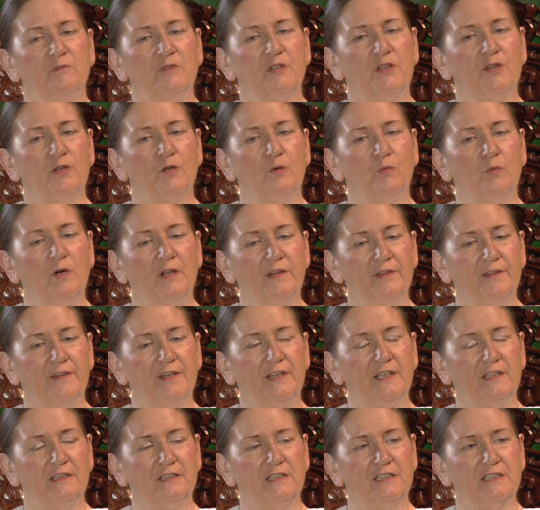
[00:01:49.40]
Well, the one
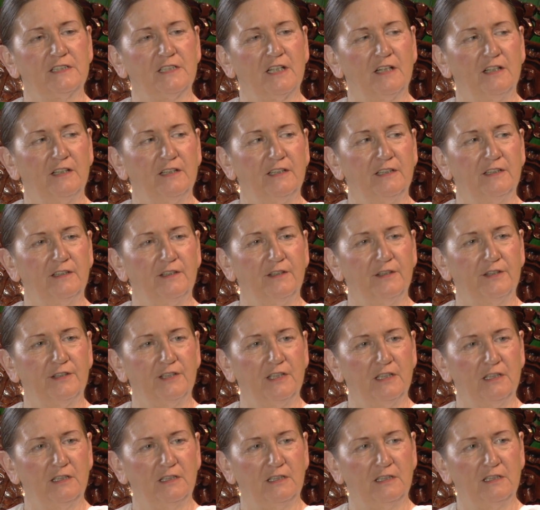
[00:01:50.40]
thing that I
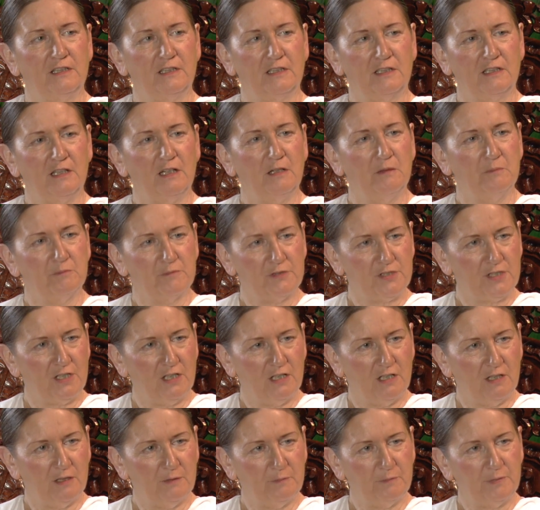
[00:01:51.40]
think comes
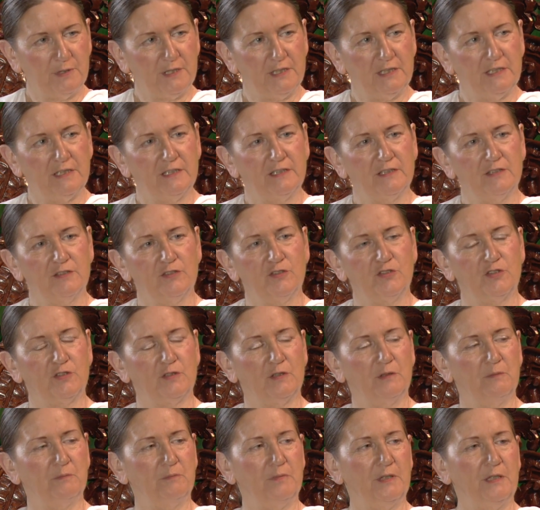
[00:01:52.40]
up is
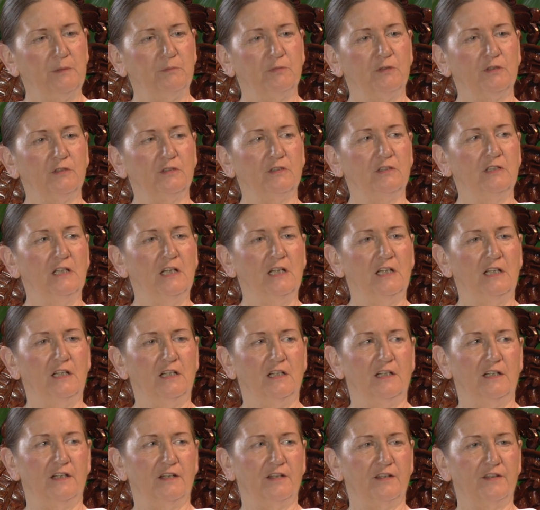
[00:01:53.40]
people,
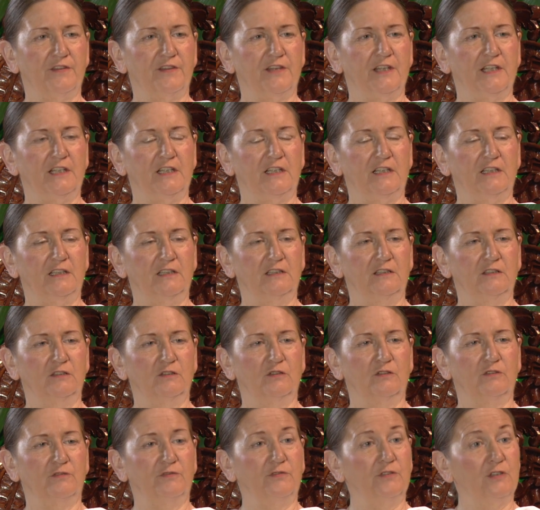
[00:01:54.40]
they
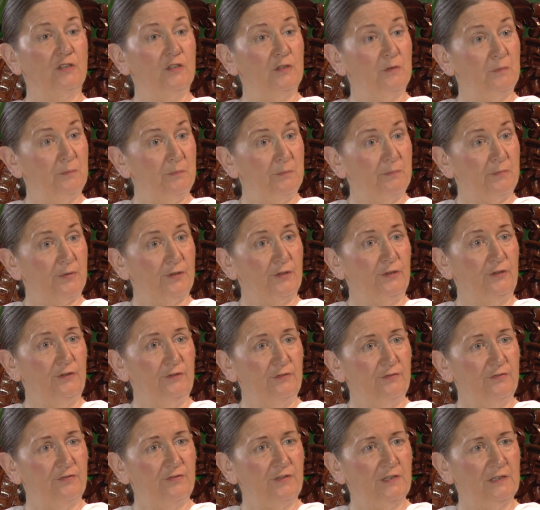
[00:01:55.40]
look for
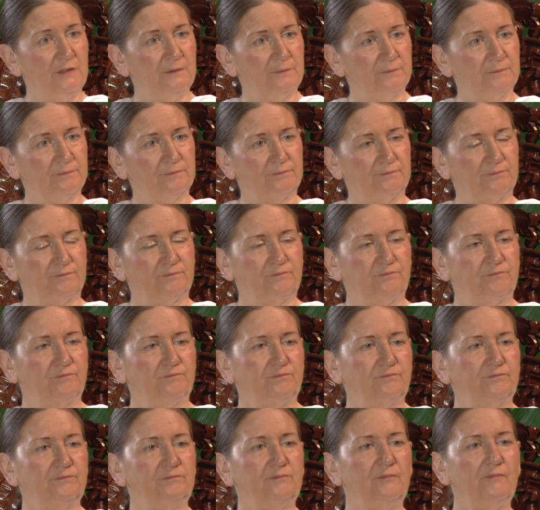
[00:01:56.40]
proof.
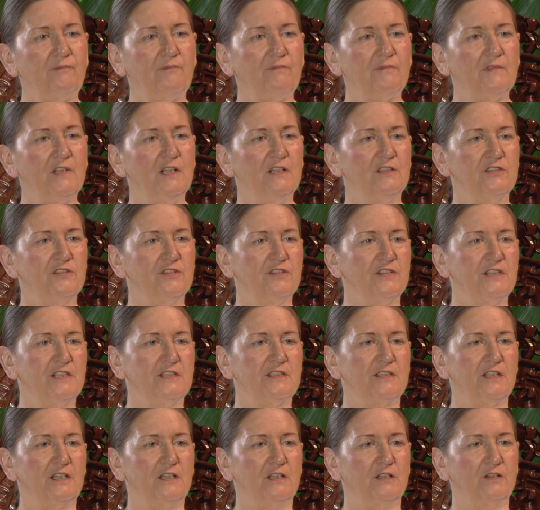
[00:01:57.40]
So they
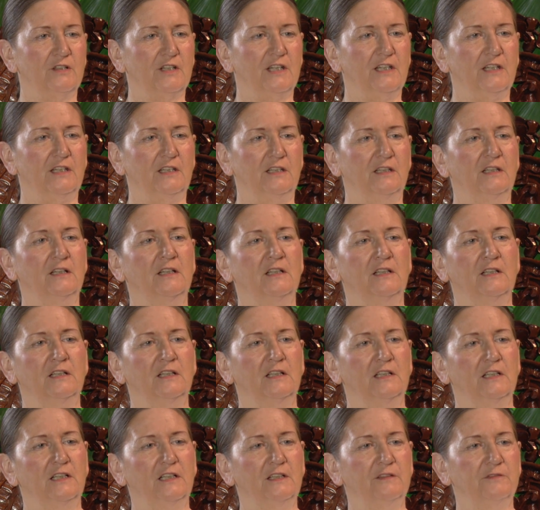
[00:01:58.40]
say, okay,
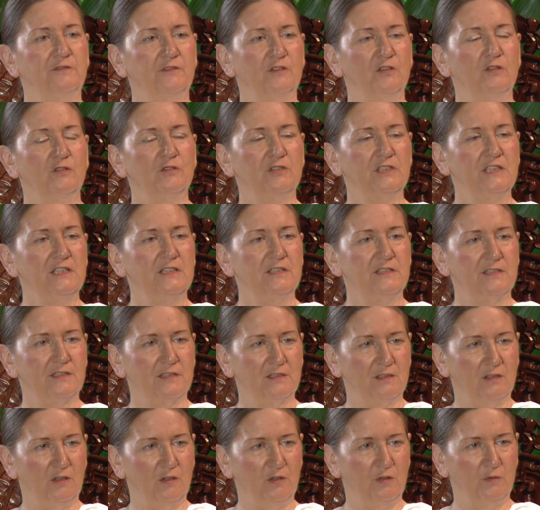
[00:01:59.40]
if God is
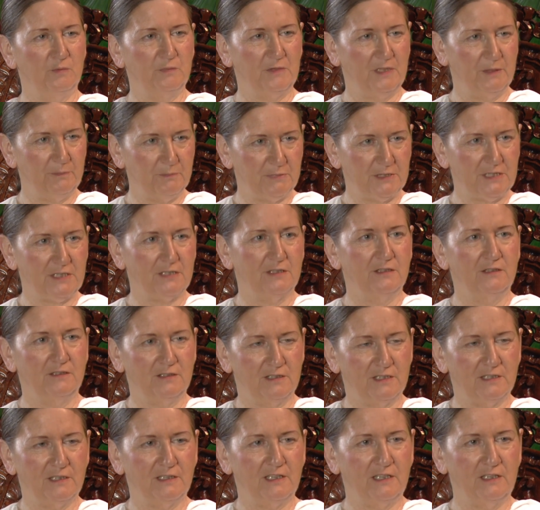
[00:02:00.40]

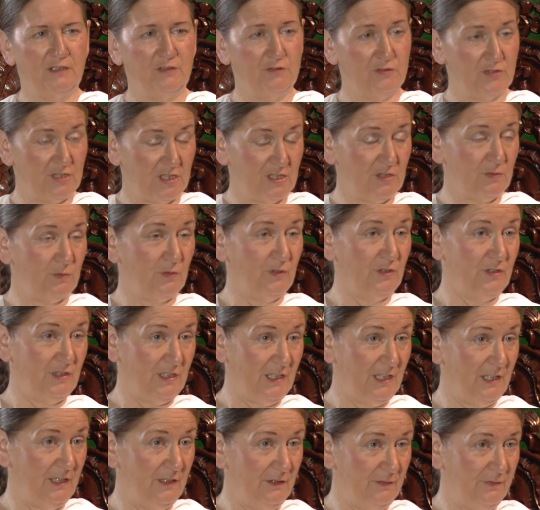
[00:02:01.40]
omnipotent, they use this word
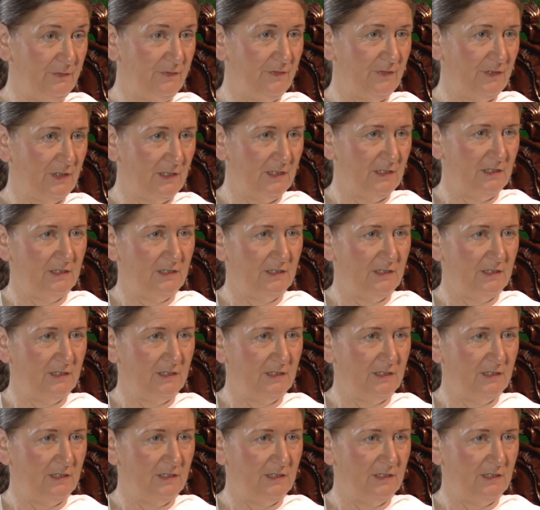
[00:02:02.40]
if,